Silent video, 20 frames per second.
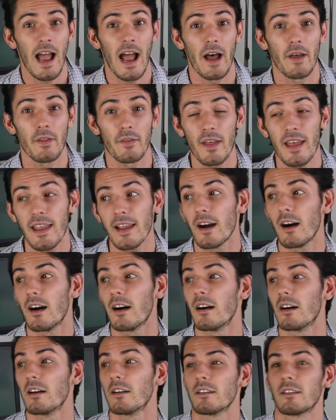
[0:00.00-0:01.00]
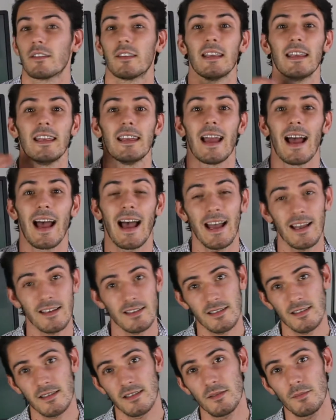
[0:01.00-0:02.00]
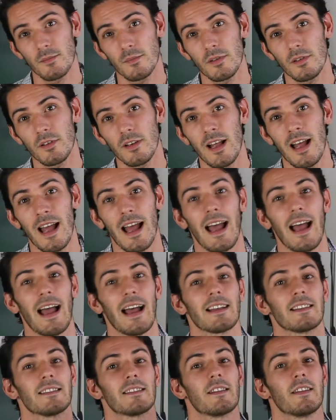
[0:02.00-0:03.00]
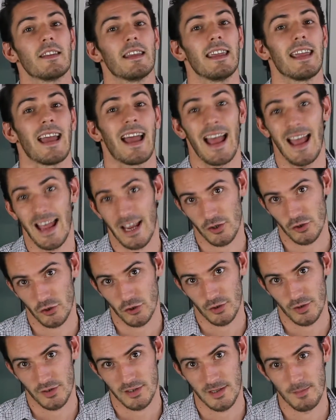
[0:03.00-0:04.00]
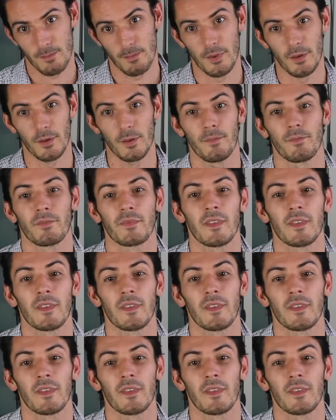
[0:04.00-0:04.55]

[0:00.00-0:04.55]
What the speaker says: and they are the @ symbol and the hash symbol.